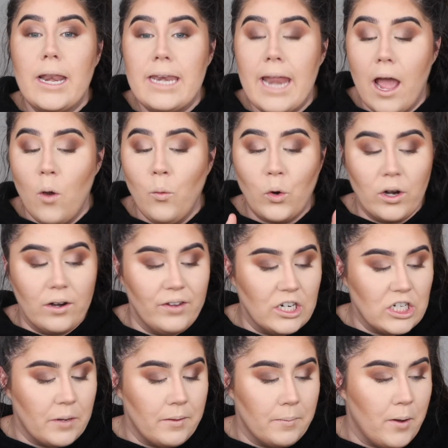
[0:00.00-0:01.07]
now we're gonna
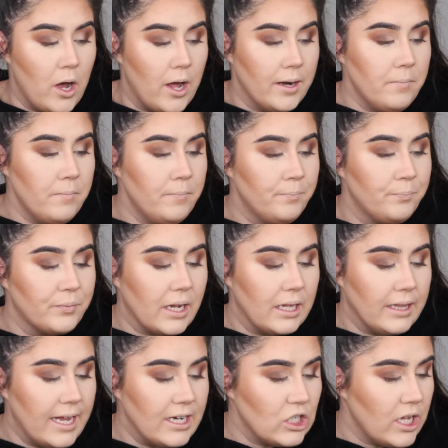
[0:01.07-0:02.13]
finish up the bottom
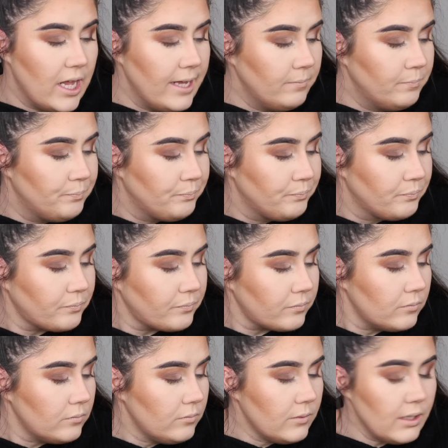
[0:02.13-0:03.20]
lash line,
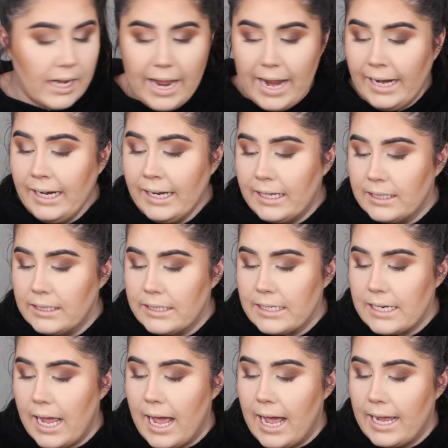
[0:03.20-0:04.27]

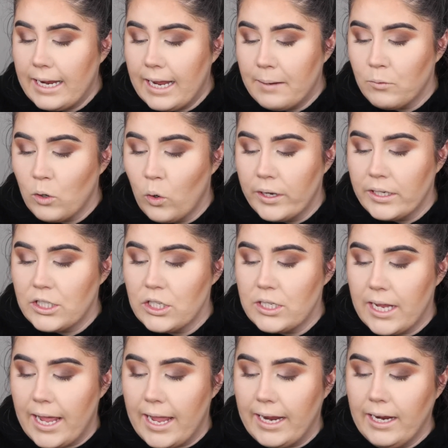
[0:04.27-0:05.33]
and I'm
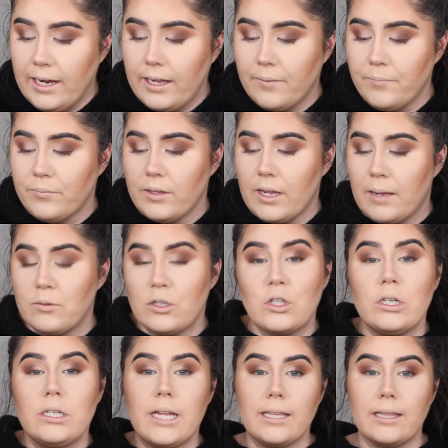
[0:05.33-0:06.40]
just
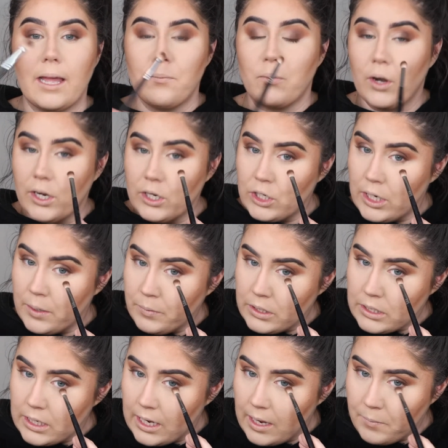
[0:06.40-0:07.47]
gonna take that brush, and I'm gonna
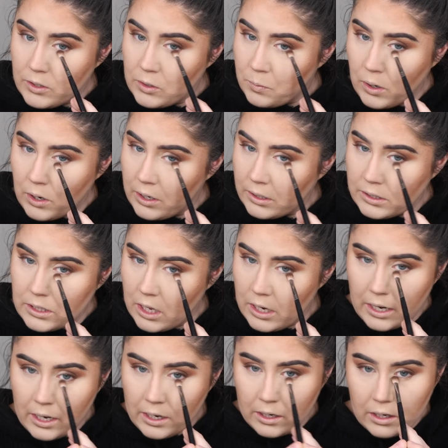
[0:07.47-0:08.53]
see how much product's
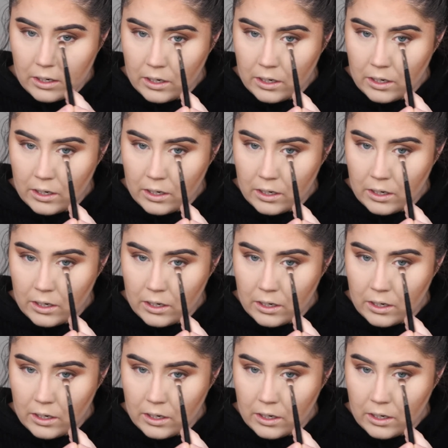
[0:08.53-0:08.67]
on it.